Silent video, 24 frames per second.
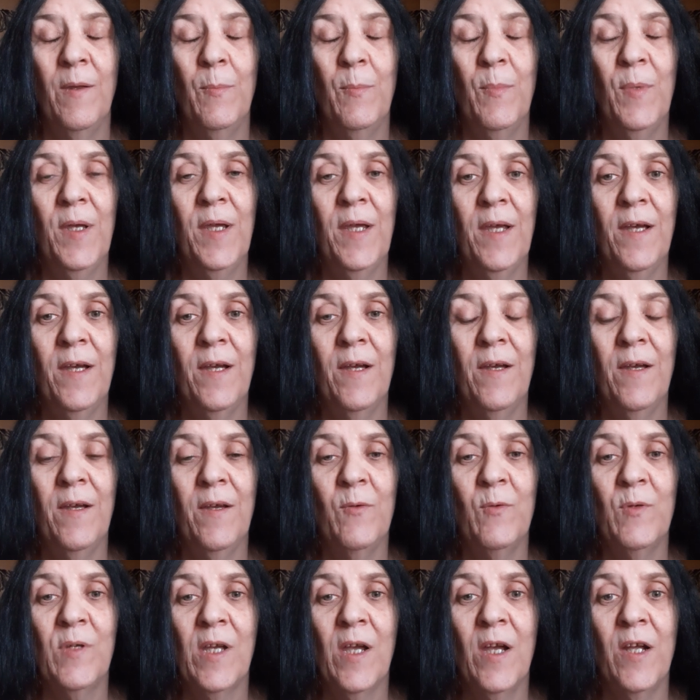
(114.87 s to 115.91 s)
But yeah, it
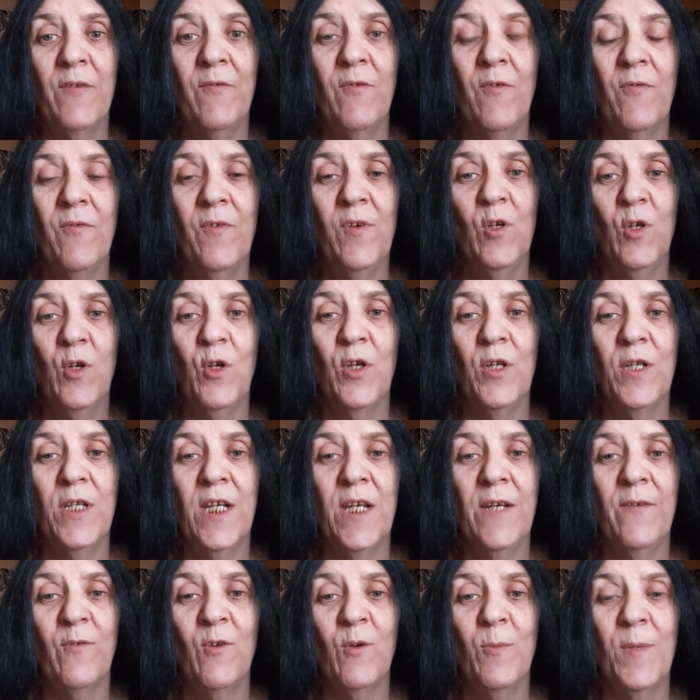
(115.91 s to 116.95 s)
was kind of a feel good
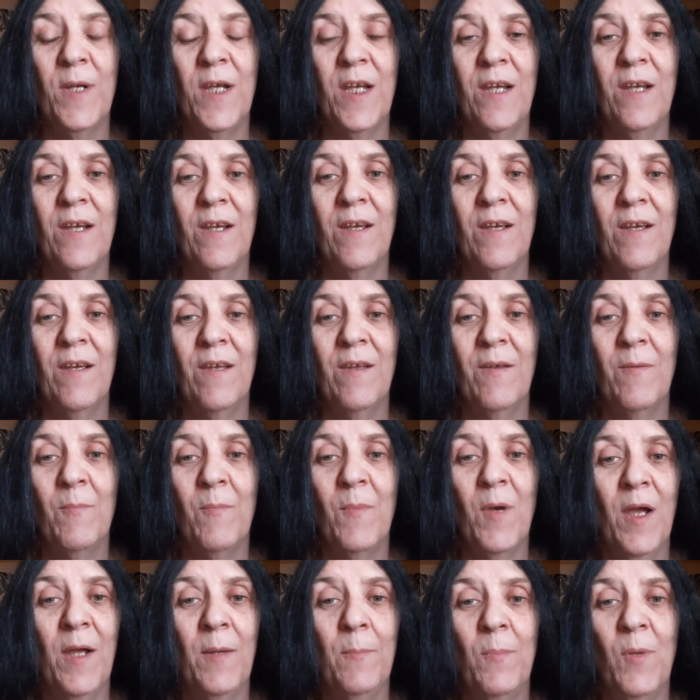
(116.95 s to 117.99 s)
day for me.
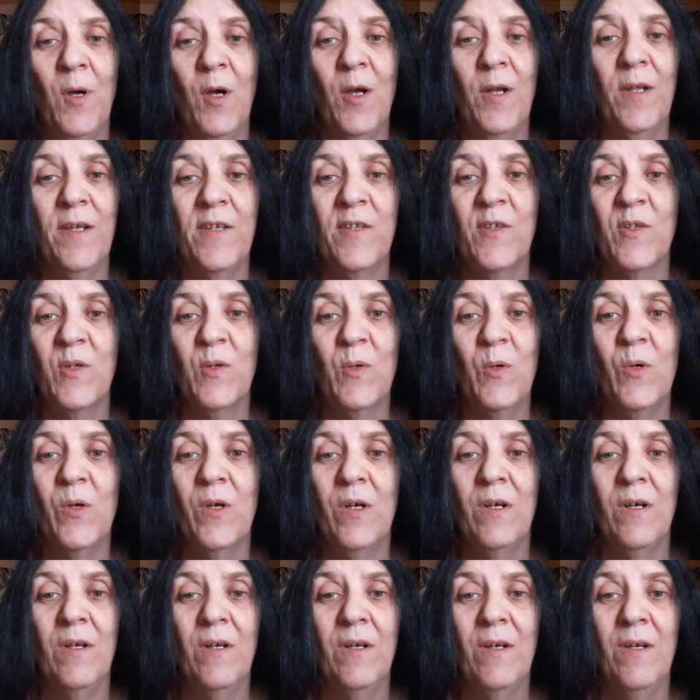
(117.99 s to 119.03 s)
Mind, body, and
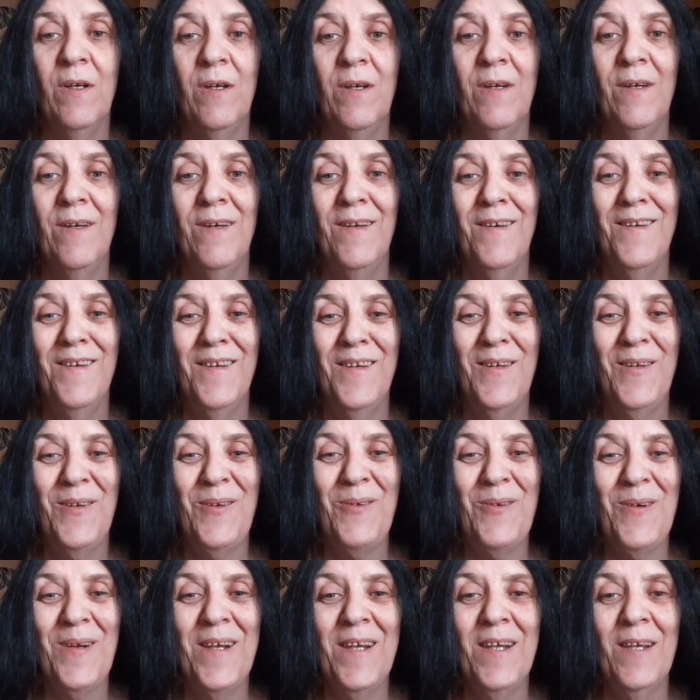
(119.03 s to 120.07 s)
soul,
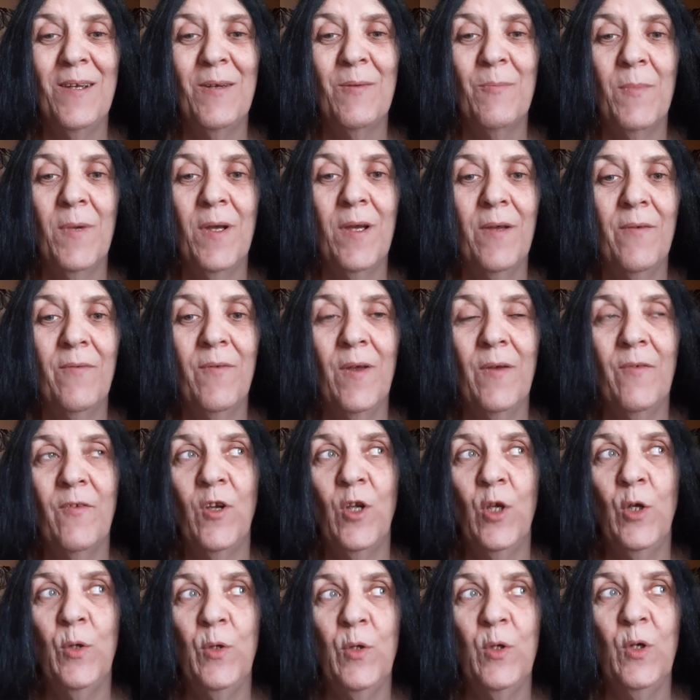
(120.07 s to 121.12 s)
right? My favorite
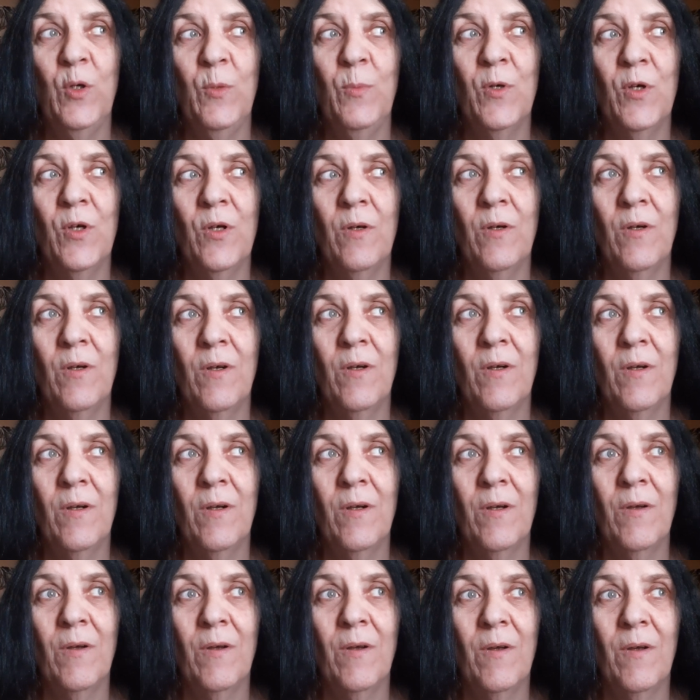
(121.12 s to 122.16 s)
YouTuber.
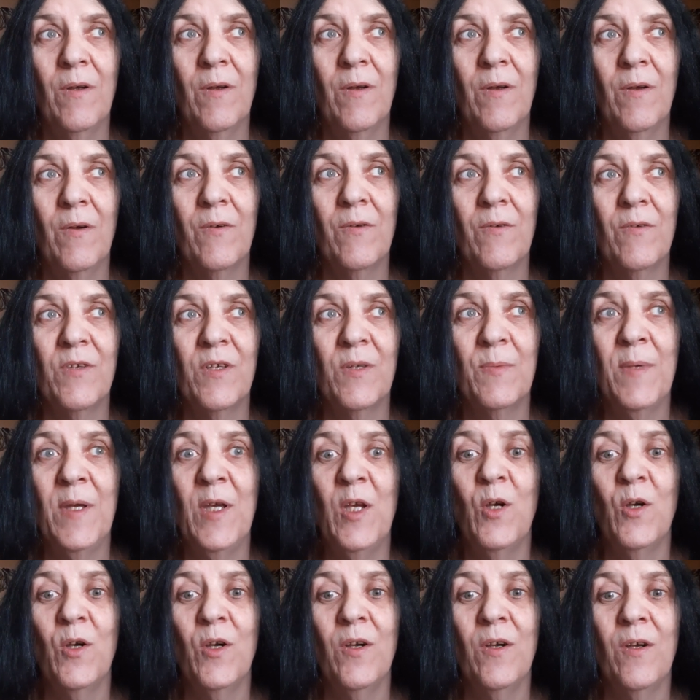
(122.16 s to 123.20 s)
Or
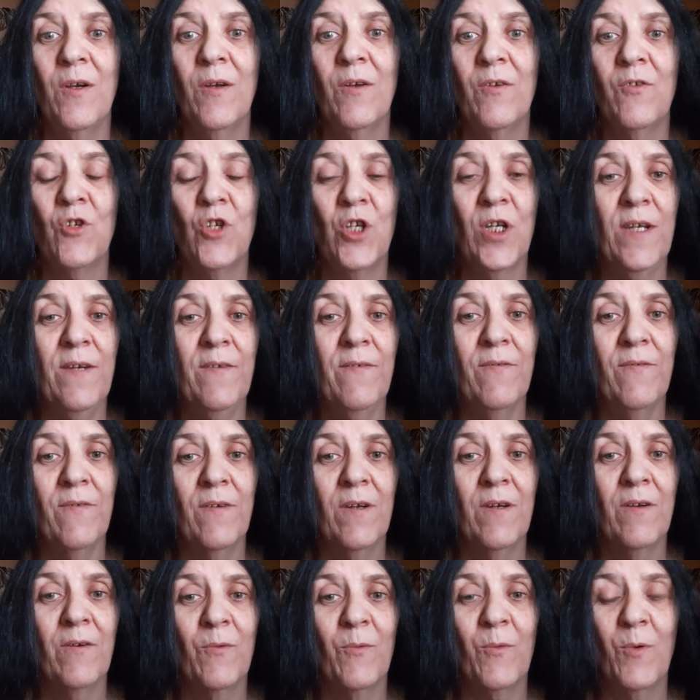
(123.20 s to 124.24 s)
speaker, Chief
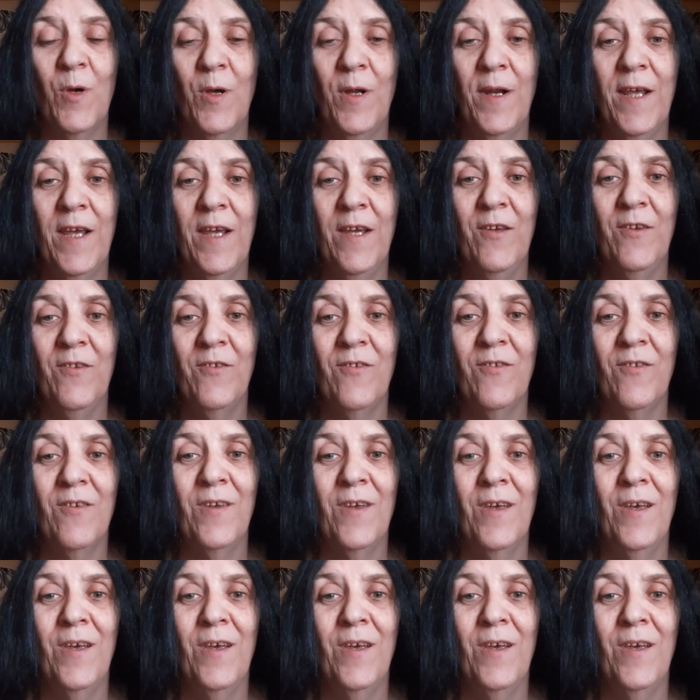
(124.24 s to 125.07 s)
Rod Hayes,